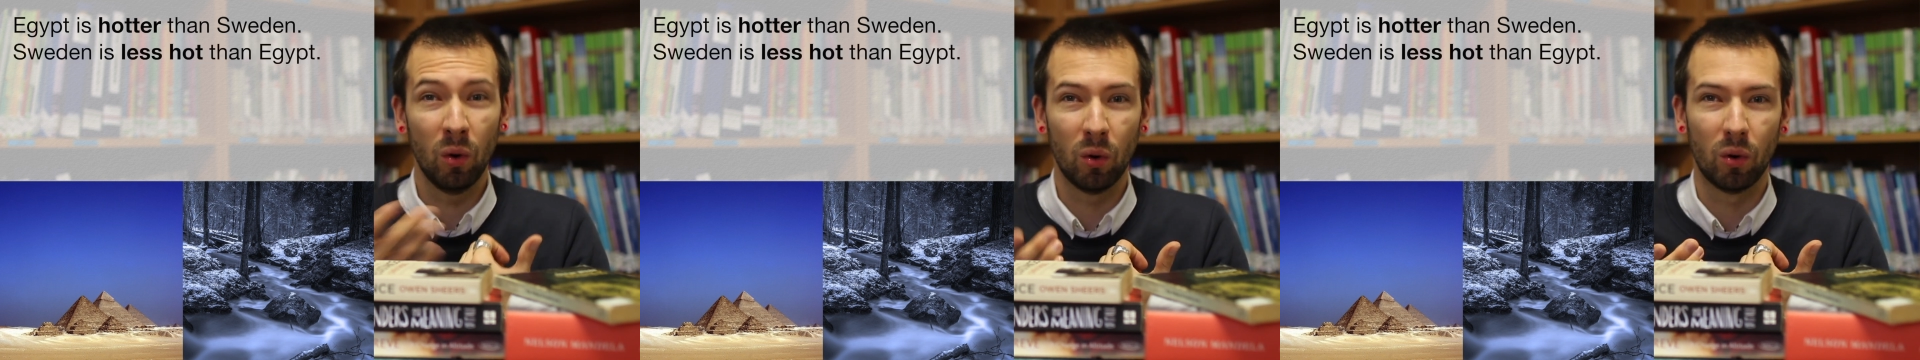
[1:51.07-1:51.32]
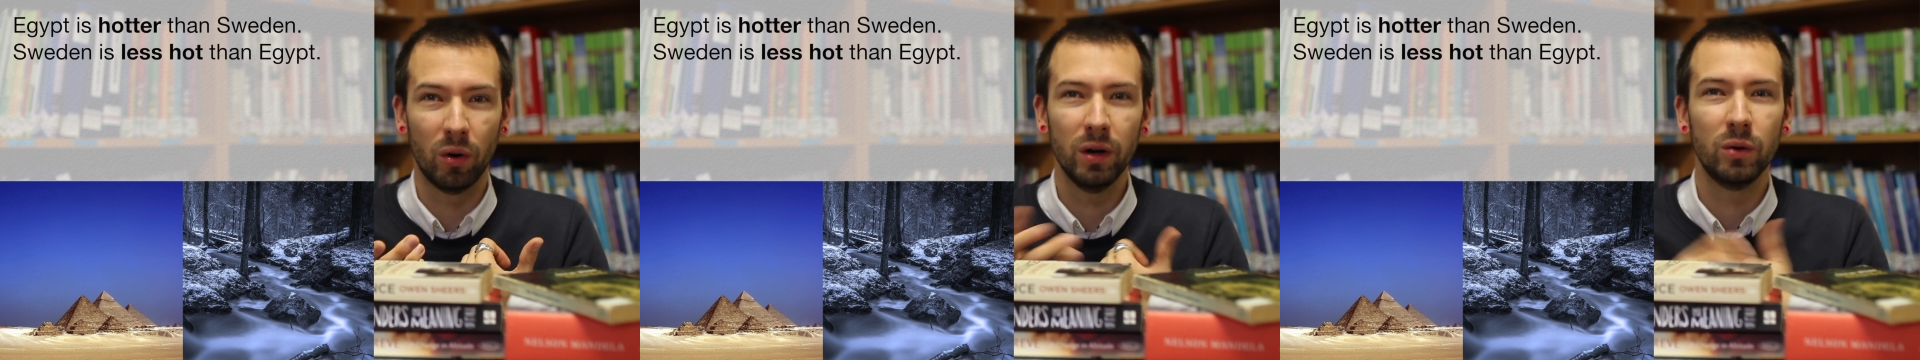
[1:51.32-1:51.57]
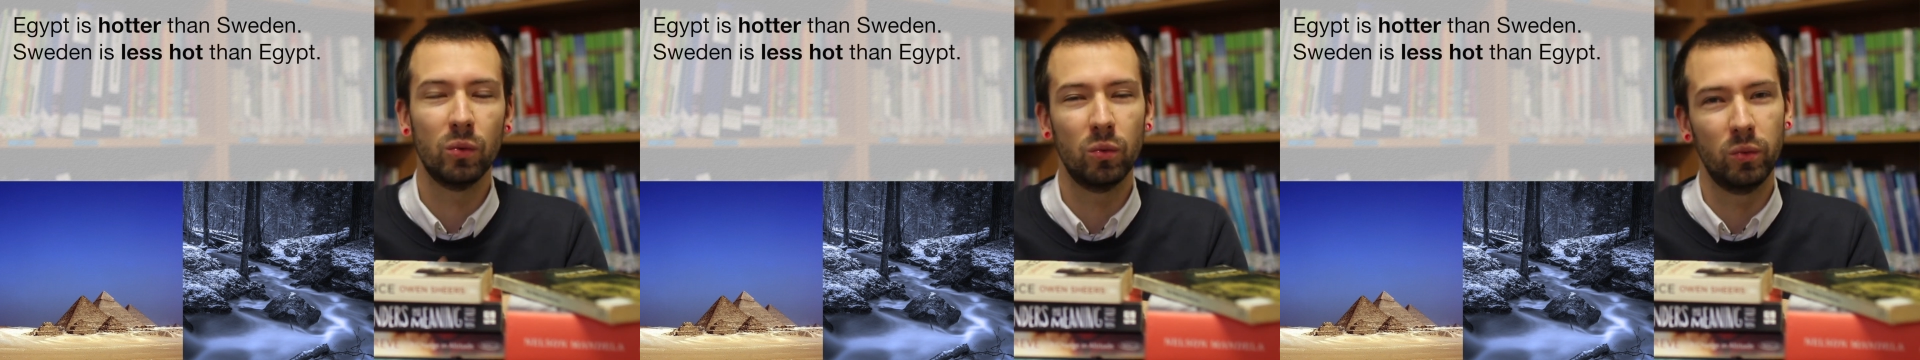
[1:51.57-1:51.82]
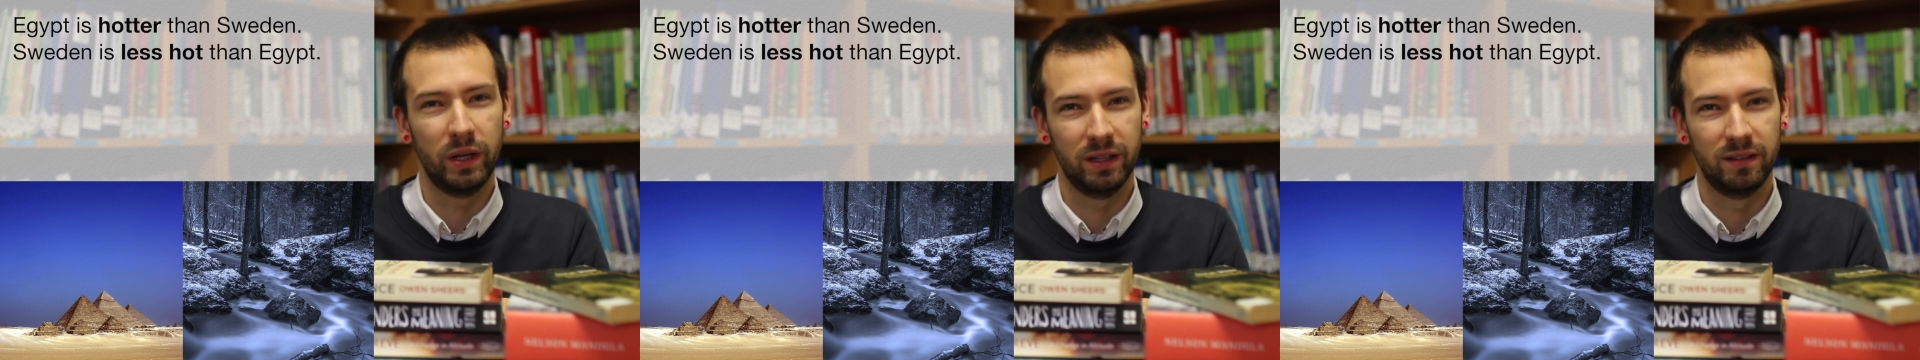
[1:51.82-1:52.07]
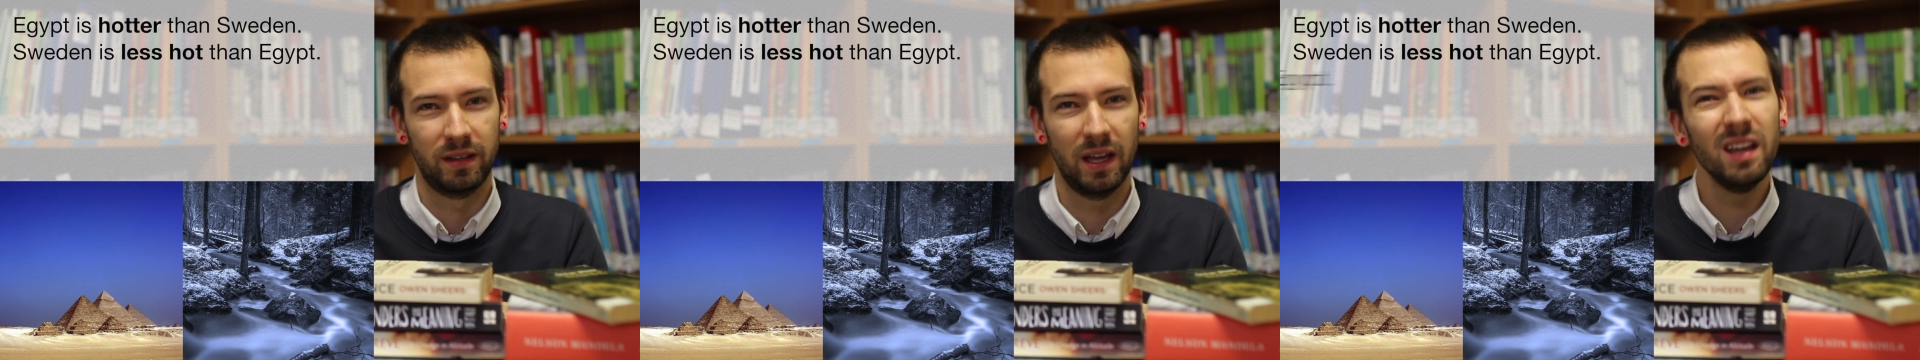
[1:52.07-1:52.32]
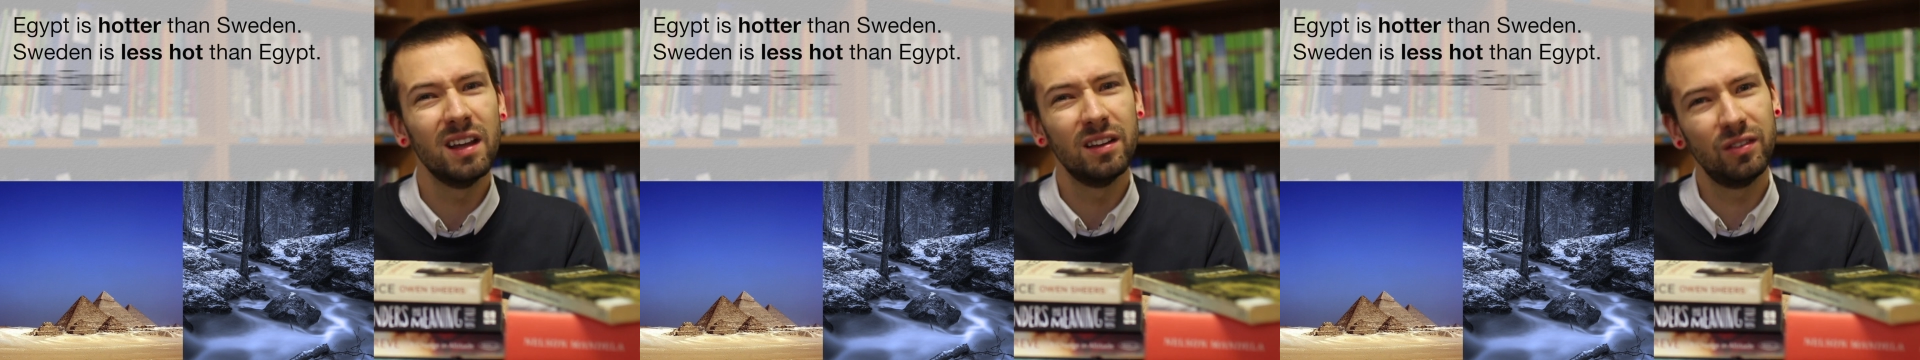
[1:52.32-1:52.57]
Or we can
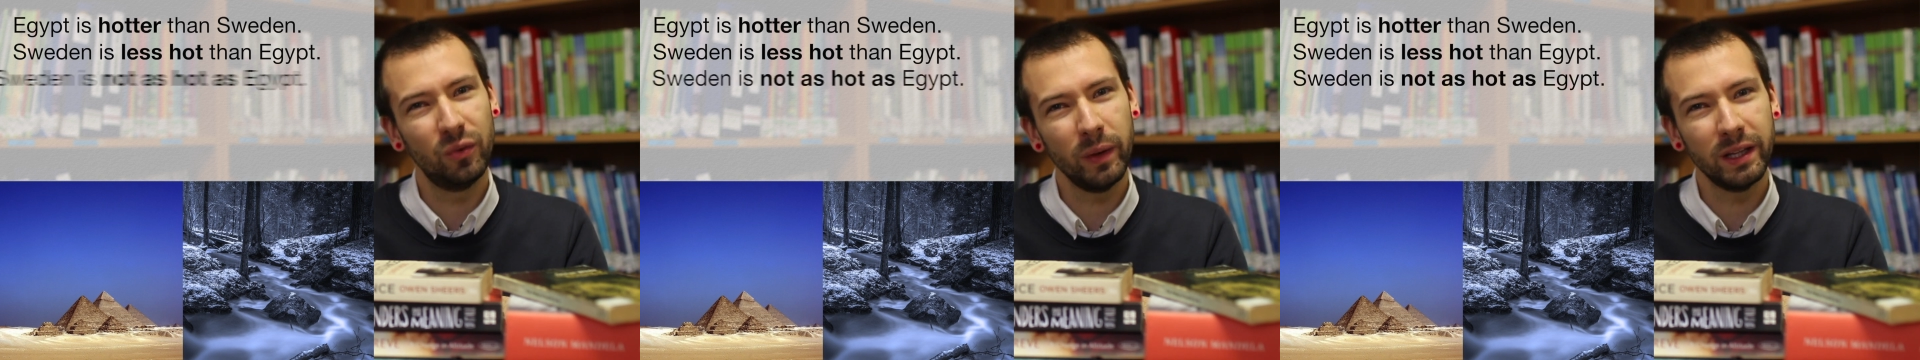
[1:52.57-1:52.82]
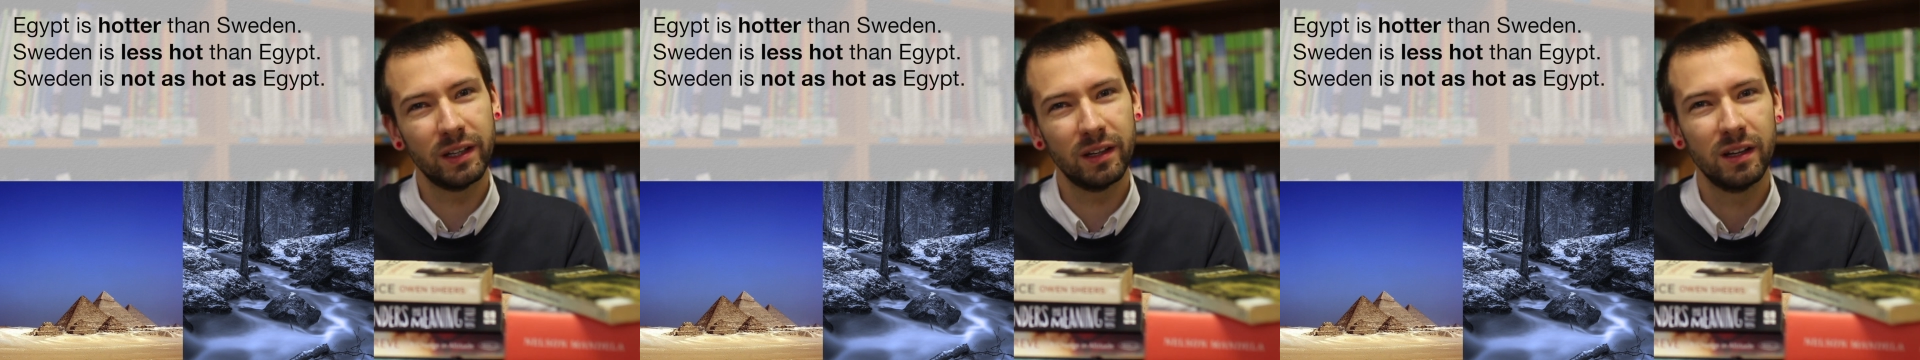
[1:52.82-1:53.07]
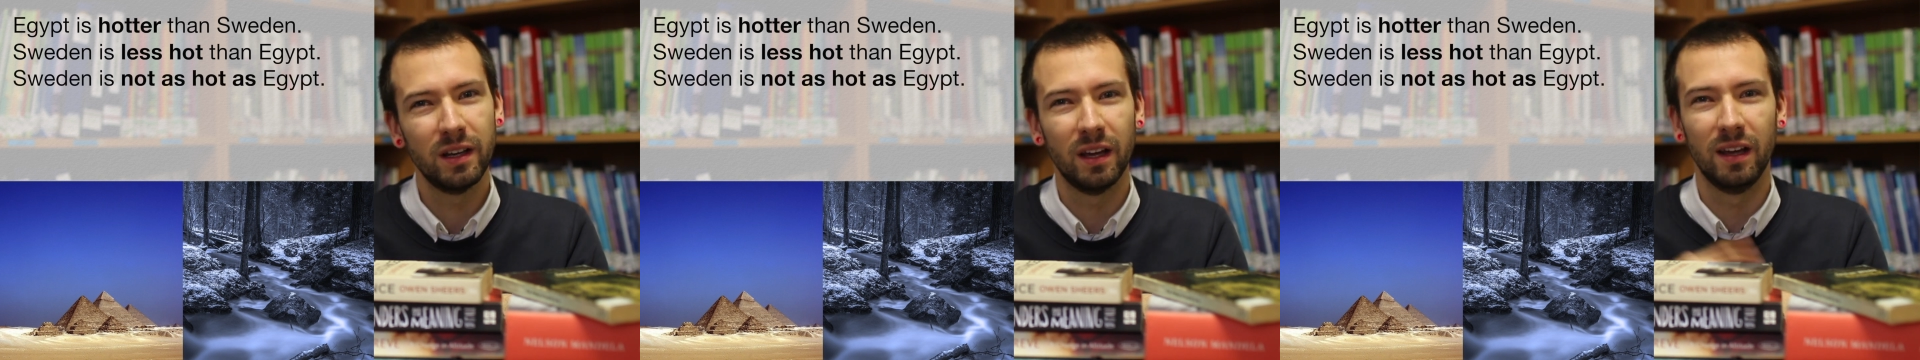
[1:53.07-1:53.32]
say Sweden